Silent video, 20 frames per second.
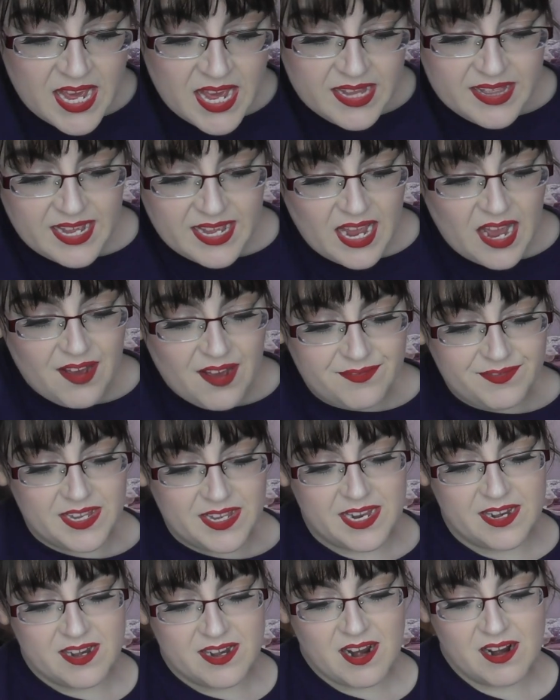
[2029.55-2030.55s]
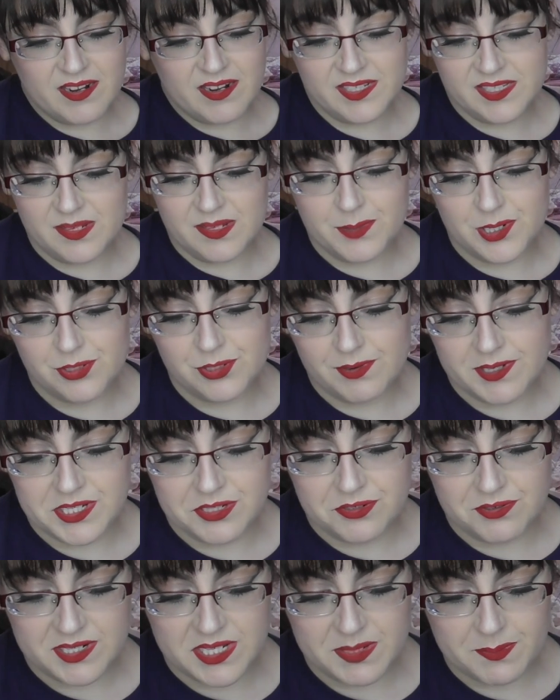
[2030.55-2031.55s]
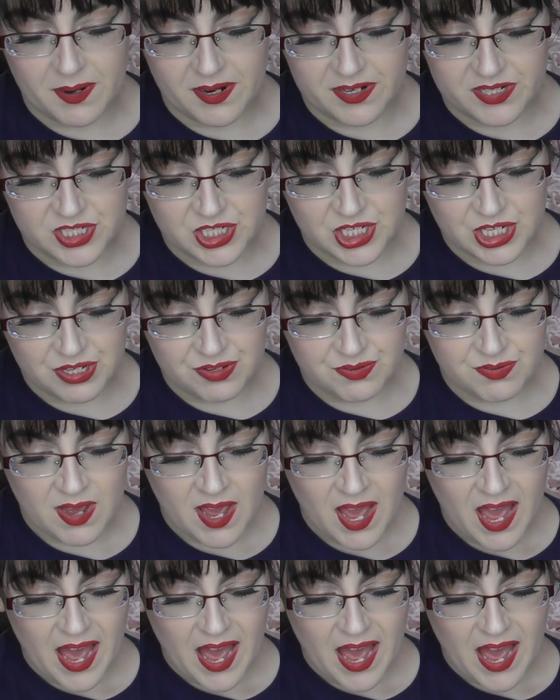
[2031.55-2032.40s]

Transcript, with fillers: They have the NARS Summer 2020 Part 2.